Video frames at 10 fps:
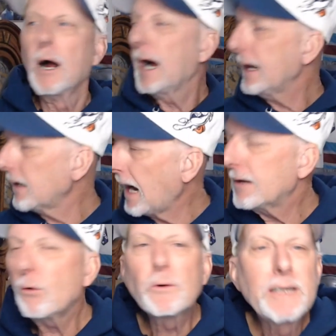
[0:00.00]
I
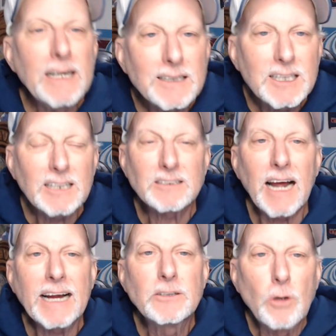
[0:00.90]
don't get this.
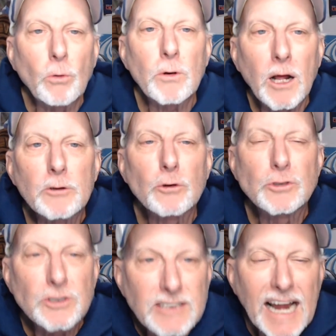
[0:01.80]
I don't
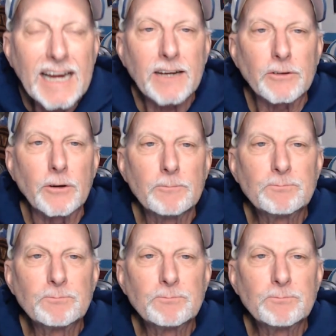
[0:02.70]
understand.